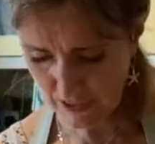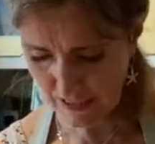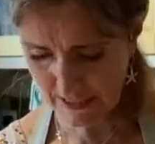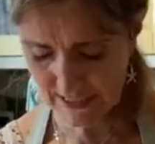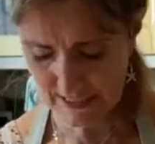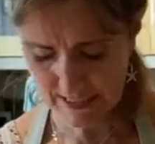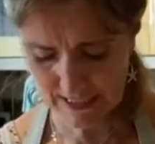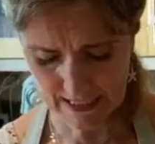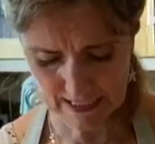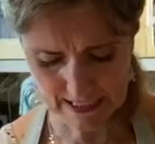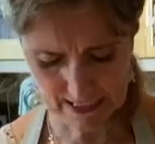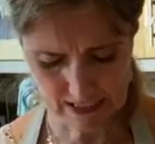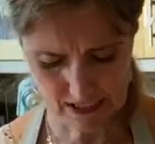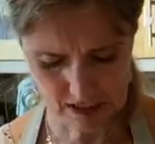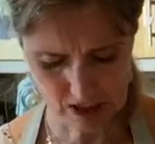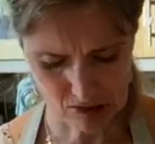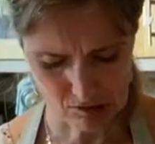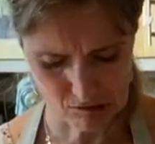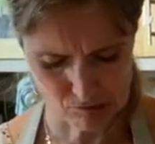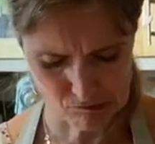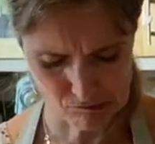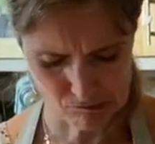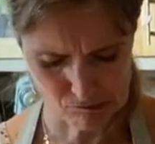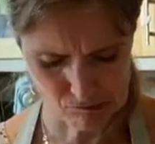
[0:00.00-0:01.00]
isn't it?
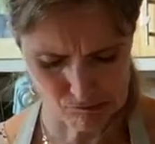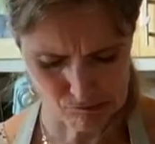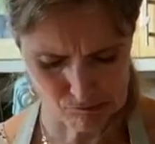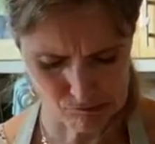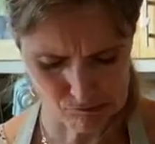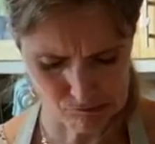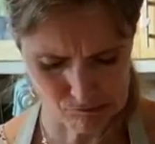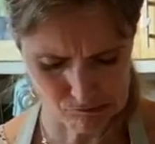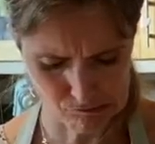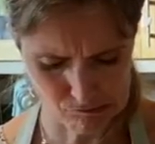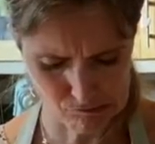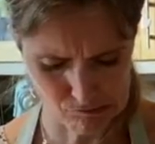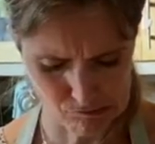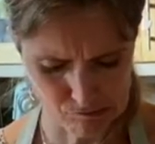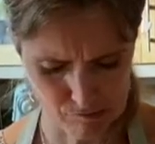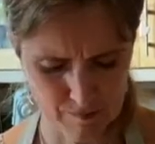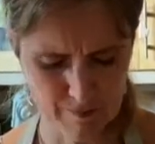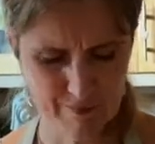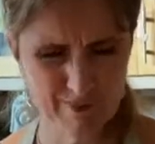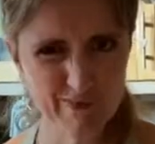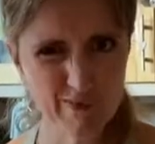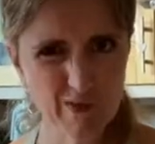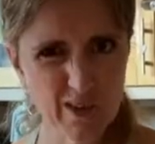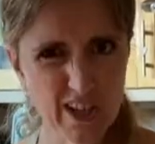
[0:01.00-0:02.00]

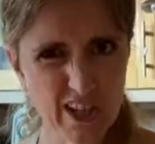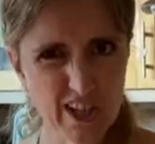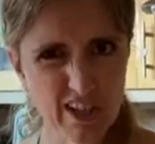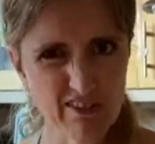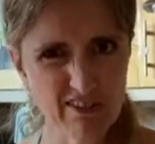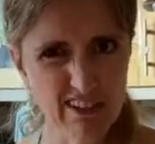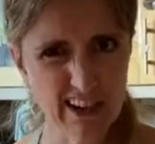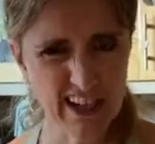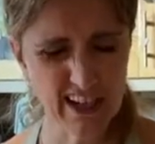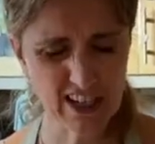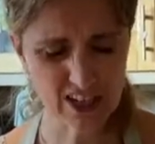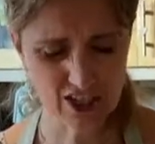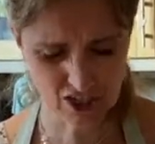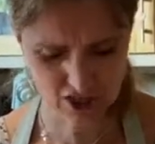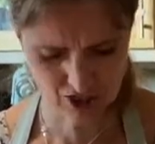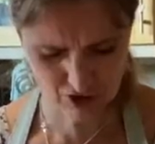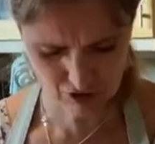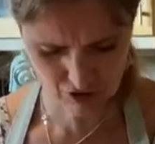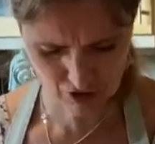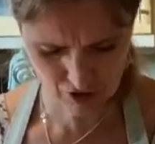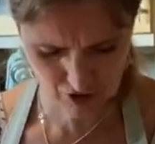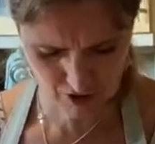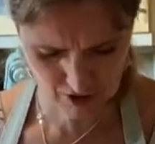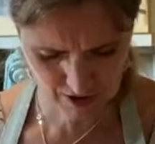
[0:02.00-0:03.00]
What do you reckon,
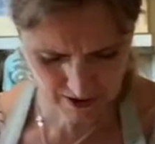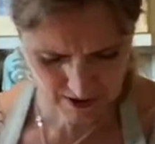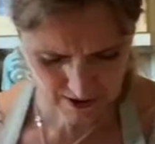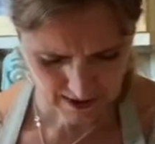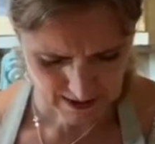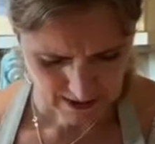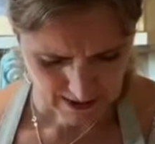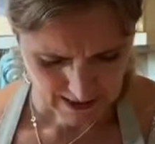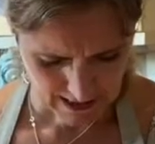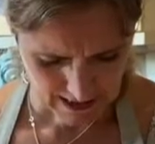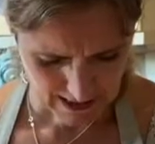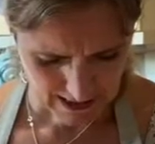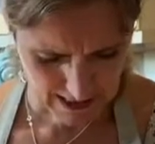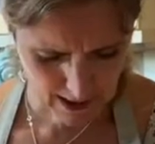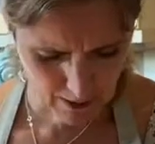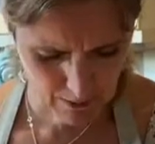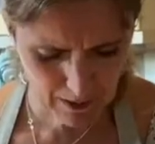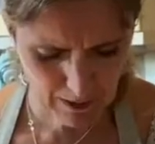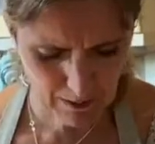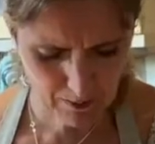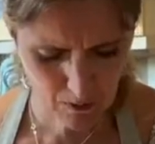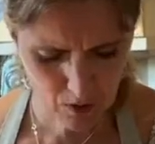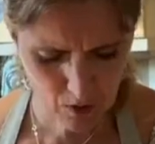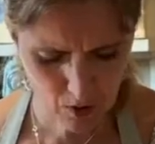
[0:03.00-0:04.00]
children? A little
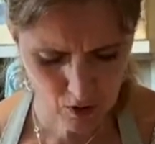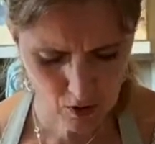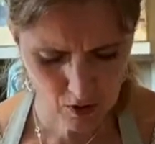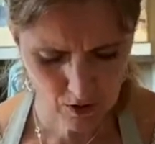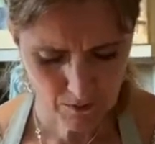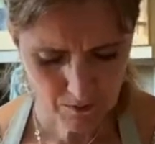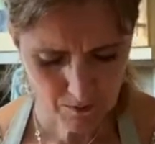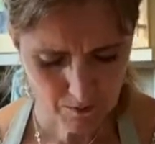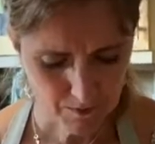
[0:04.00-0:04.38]
bit more?